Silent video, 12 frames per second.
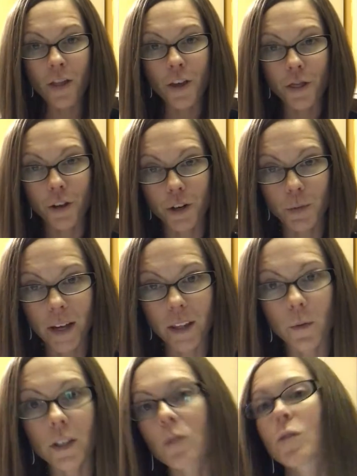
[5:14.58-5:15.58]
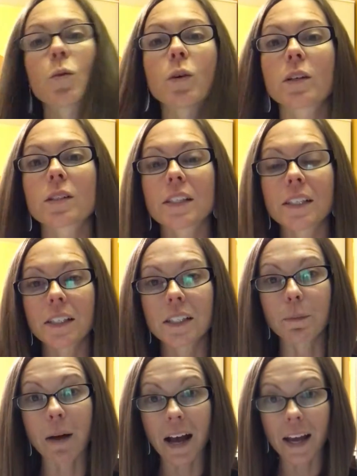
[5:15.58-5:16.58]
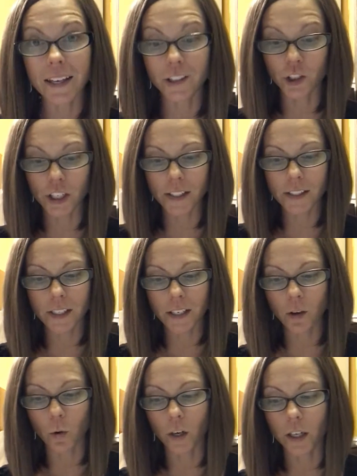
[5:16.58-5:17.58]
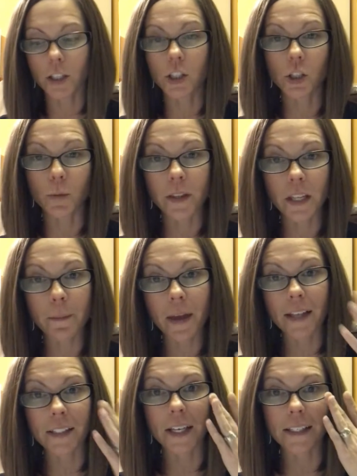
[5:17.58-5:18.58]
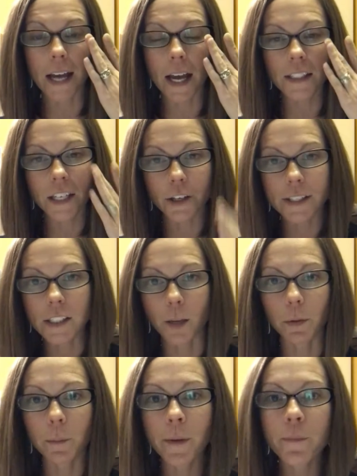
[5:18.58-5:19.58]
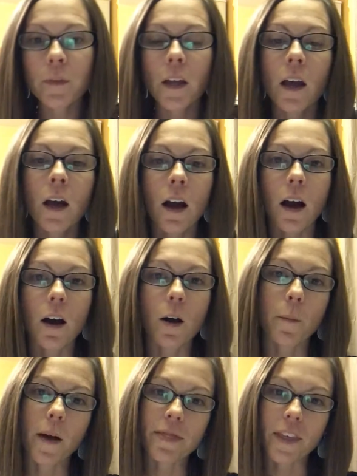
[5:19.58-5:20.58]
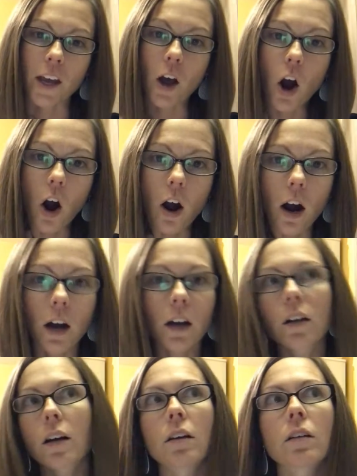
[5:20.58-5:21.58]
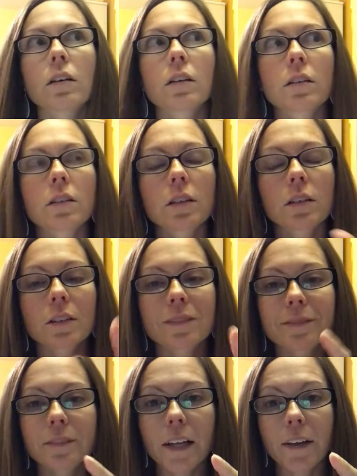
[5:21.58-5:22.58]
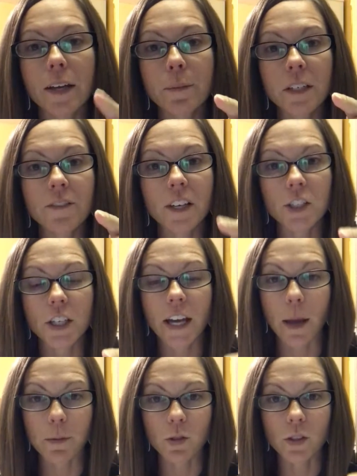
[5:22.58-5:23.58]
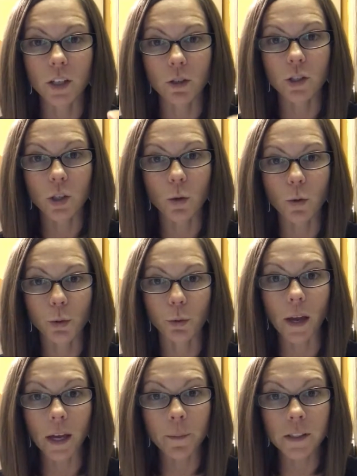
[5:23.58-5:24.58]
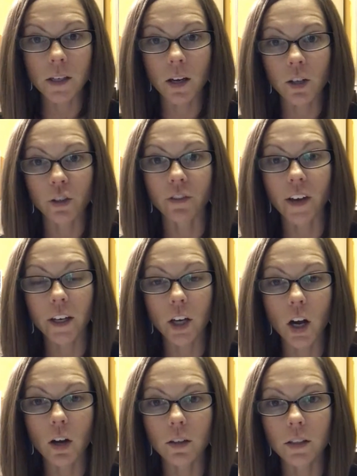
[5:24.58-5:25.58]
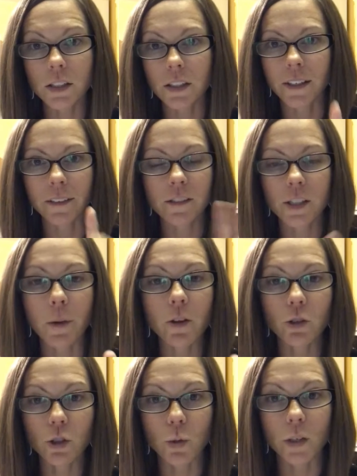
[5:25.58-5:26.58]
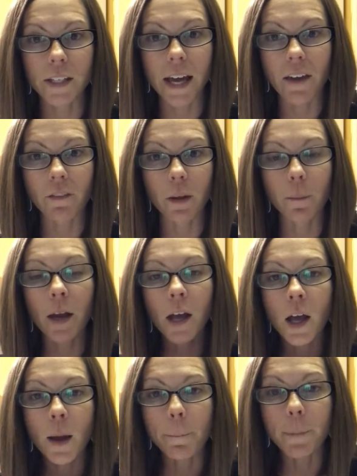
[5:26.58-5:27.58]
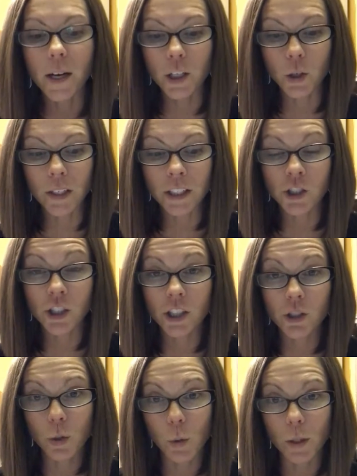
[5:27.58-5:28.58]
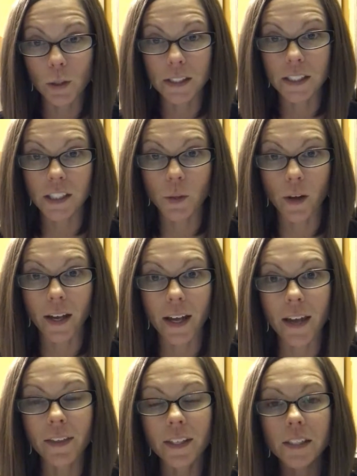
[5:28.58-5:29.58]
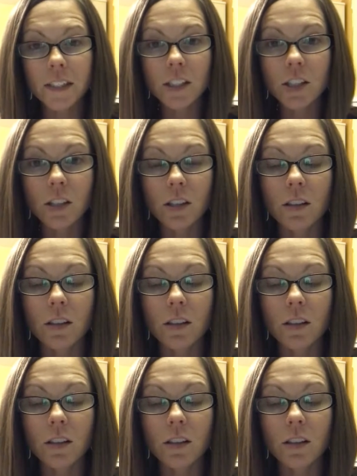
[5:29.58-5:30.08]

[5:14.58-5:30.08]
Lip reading: The third way that we use oils is by ingesting or consuming them as a dietary supplement. They are empty veggie capsules that are sold through Amazon or VitaCost, and some other stores have them, but you can ingest your oils this way. And this is